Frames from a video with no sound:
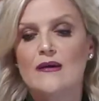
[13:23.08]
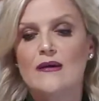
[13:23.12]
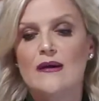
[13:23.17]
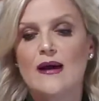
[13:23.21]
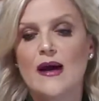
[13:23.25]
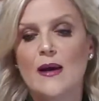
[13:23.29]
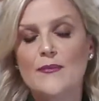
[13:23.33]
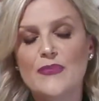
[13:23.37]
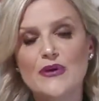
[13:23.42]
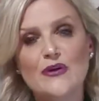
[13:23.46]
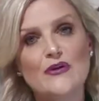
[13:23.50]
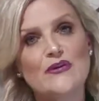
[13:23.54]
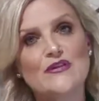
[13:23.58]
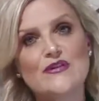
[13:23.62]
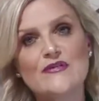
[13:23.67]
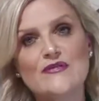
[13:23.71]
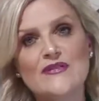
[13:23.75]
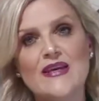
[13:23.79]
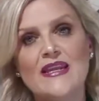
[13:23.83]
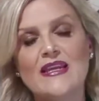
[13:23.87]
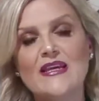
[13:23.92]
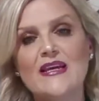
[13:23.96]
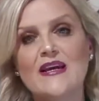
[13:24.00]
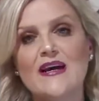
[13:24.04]
Because of
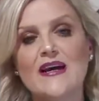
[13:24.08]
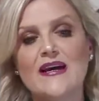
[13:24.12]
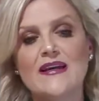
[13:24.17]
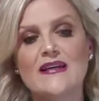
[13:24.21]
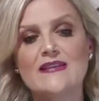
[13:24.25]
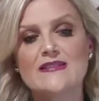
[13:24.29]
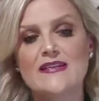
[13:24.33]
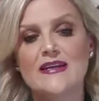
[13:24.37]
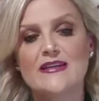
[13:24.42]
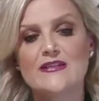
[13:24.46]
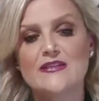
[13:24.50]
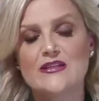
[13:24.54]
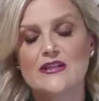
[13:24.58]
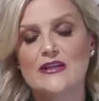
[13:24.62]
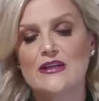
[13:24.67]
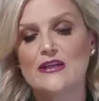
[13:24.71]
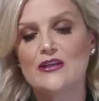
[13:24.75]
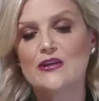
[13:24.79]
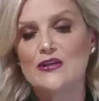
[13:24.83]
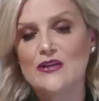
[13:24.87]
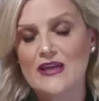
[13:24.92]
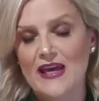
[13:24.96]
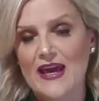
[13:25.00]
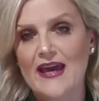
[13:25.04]

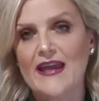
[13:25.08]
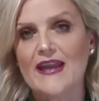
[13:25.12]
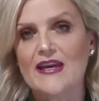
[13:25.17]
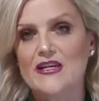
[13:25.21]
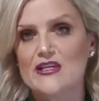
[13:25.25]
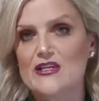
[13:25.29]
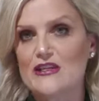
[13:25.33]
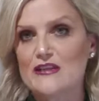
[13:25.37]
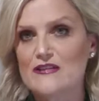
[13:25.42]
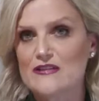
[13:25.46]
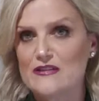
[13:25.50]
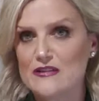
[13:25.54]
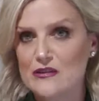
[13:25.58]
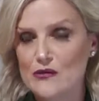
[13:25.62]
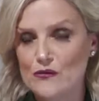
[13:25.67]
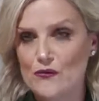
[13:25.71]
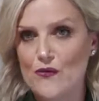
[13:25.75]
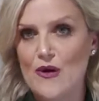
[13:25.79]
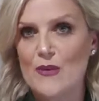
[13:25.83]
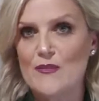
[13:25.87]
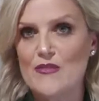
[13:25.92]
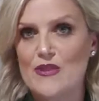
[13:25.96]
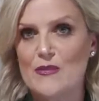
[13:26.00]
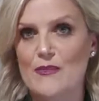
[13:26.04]
NanoGuard, you can actually
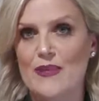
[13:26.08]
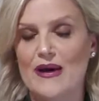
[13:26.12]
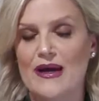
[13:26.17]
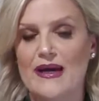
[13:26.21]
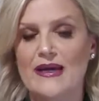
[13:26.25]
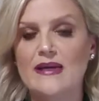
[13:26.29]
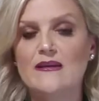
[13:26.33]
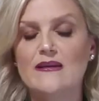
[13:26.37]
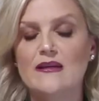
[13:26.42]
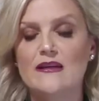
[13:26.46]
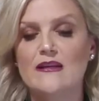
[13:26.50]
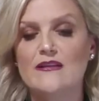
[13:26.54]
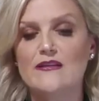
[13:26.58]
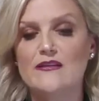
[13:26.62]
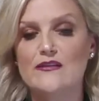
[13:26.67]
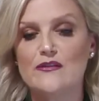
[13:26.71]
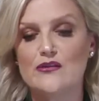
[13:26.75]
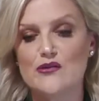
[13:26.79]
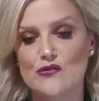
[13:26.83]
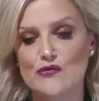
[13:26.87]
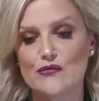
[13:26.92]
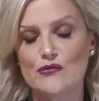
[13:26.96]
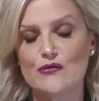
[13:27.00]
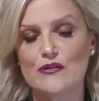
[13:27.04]
scrub the paint. It is a
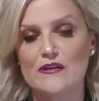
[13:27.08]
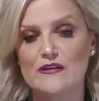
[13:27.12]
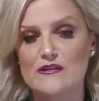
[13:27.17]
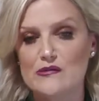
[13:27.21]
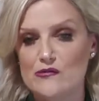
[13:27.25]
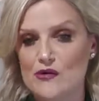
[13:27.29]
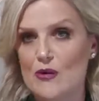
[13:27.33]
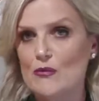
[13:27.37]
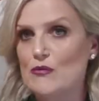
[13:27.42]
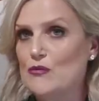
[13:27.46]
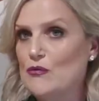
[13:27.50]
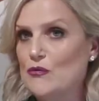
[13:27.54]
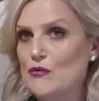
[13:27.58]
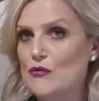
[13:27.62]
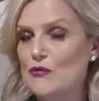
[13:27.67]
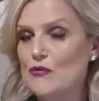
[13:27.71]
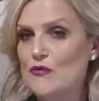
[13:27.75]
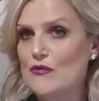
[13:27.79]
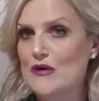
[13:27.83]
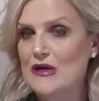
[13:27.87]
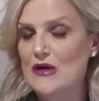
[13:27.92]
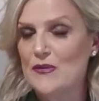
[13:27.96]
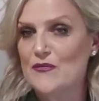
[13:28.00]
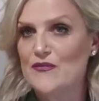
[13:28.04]
truly
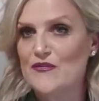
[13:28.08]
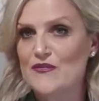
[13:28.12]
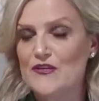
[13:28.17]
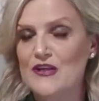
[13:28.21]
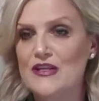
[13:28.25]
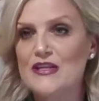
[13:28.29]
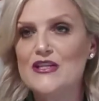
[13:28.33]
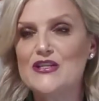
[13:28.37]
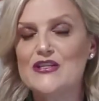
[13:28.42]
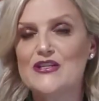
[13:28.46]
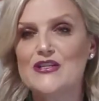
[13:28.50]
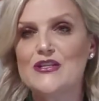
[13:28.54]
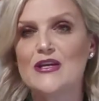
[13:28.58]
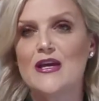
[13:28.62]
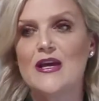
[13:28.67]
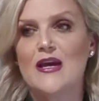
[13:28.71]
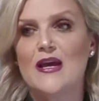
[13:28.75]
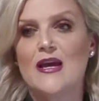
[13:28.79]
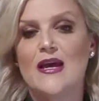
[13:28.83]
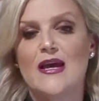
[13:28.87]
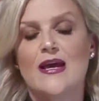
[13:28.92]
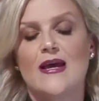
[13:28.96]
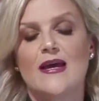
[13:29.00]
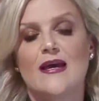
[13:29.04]
scrubbable finish.
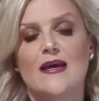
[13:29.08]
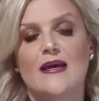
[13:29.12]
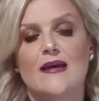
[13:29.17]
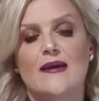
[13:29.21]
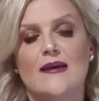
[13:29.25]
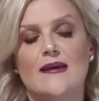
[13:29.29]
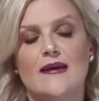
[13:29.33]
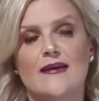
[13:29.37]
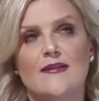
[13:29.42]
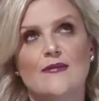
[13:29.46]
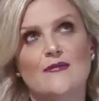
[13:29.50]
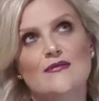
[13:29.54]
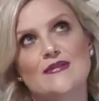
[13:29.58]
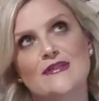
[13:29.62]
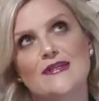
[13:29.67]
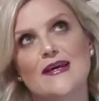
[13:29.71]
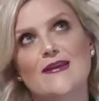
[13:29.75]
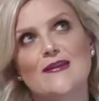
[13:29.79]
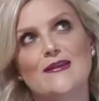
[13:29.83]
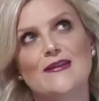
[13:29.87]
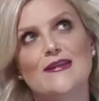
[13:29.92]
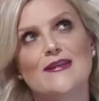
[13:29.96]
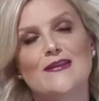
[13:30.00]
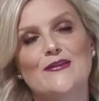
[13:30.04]
And there was
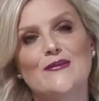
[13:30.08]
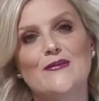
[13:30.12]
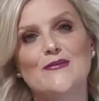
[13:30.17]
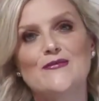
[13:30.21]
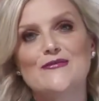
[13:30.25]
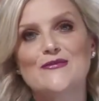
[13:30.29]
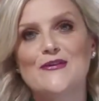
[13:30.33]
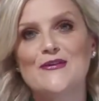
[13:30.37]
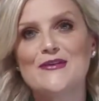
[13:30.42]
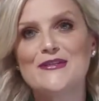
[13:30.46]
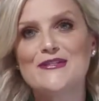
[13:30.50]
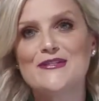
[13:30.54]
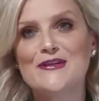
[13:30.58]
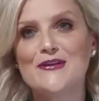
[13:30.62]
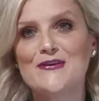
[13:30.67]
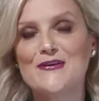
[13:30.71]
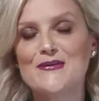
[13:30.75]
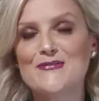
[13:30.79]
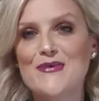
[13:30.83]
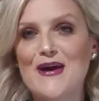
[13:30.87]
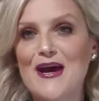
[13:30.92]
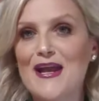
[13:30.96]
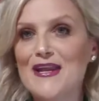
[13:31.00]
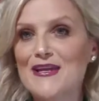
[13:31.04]
another thing that I was going to tell
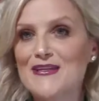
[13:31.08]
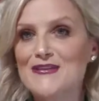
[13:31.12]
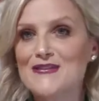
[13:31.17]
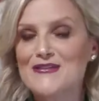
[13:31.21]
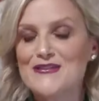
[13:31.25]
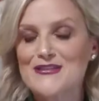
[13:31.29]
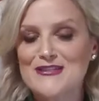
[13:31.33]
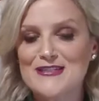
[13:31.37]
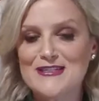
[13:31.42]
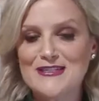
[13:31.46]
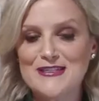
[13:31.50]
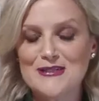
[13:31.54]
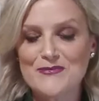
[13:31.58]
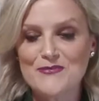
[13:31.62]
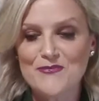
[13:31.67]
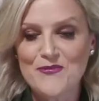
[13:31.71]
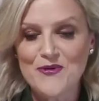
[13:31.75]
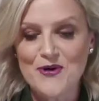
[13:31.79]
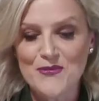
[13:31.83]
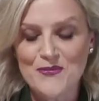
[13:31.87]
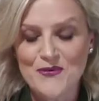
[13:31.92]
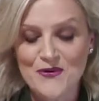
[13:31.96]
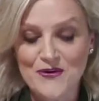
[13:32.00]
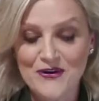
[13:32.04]
you about it. It's just slipped
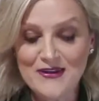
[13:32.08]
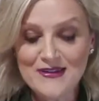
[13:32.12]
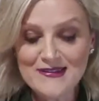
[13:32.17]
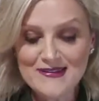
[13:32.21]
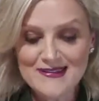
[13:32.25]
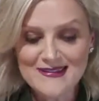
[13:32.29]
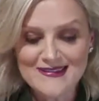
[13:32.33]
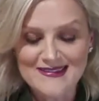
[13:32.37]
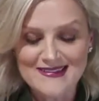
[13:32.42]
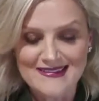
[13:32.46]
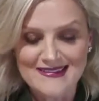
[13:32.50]
my mind.